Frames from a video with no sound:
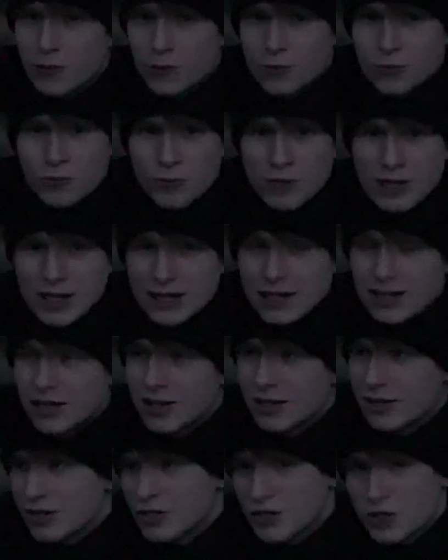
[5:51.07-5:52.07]

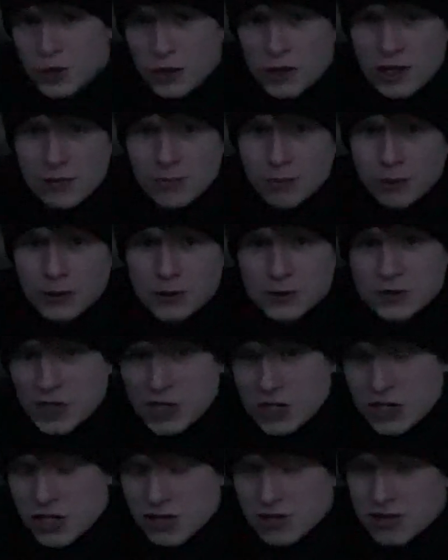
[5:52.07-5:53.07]
really enjoyable
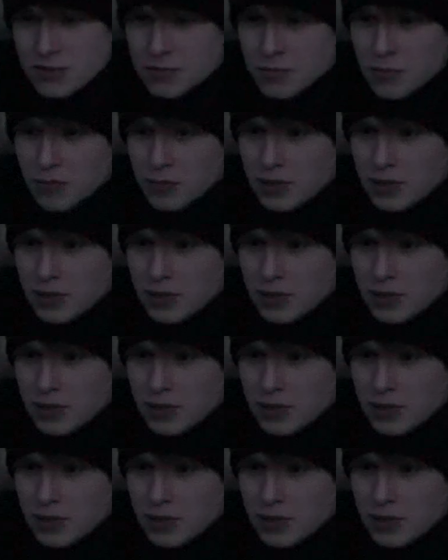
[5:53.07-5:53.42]
session,